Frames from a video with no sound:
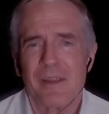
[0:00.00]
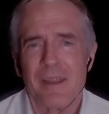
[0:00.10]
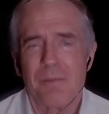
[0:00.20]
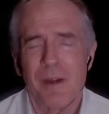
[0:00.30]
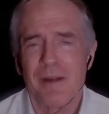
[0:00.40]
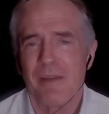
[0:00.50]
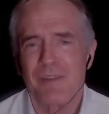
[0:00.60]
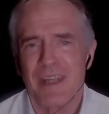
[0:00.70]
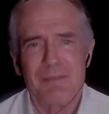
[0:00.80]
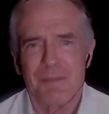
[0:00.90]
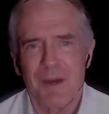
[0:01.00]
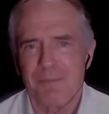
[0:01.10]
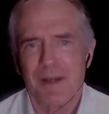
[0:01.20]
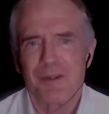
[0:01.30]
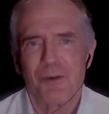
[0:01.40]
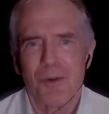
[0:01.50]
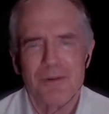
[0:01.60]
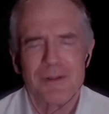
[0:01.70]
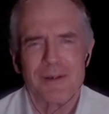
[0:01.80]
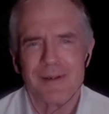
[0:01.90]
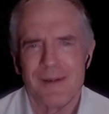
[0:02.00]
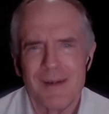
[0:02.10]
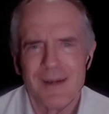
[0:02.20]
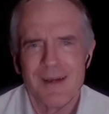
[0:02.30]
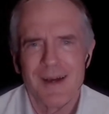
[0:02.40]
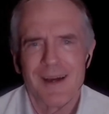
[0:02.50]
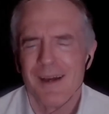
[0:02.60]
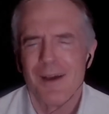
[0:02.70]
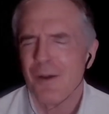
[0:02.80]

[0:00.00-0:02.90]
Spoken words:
they apparently have to keep them out by quota? Are